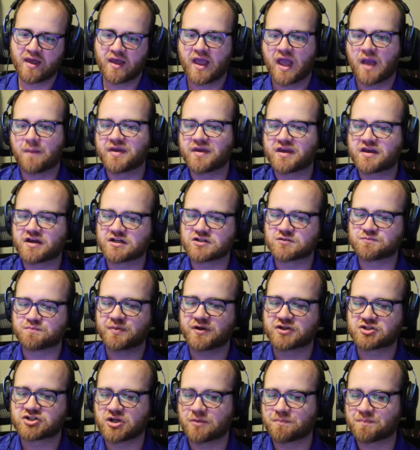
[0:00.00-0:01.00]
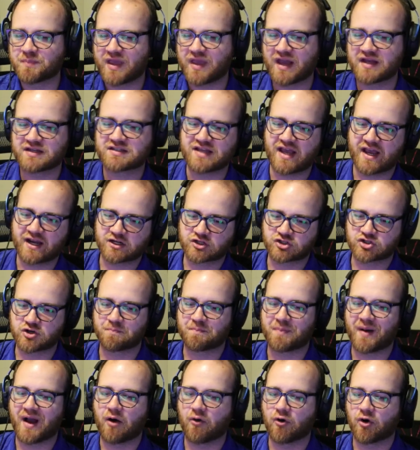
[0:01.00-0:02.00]
and because Bishop gets extra
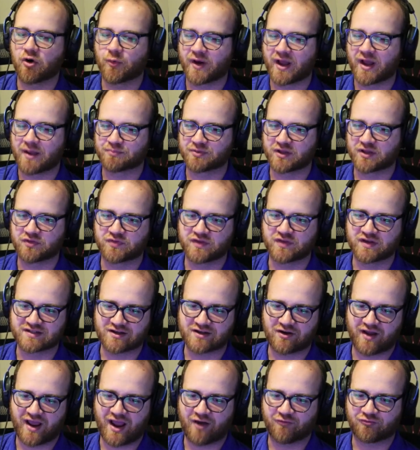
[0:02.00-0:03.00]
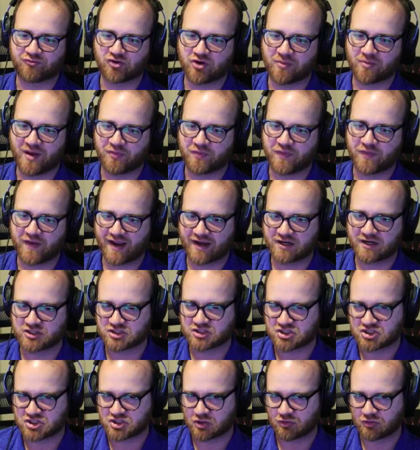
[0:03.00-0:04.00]
power when I play things out after him, I think I
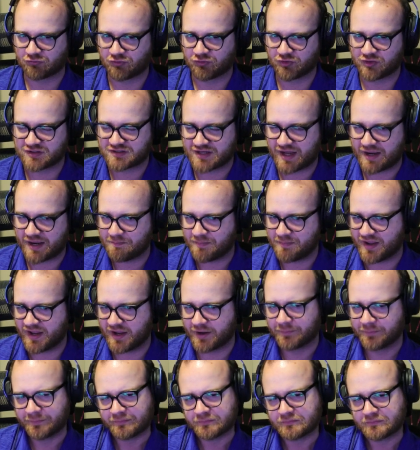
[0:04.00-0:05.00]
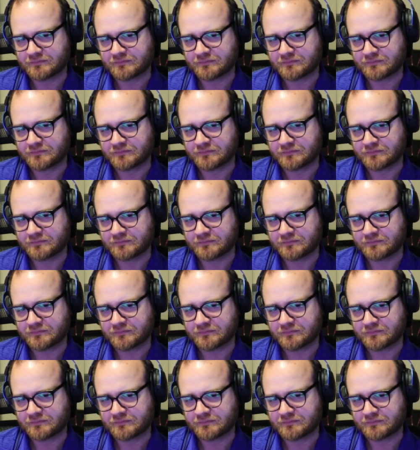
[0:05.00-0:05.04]
just chill for the time being.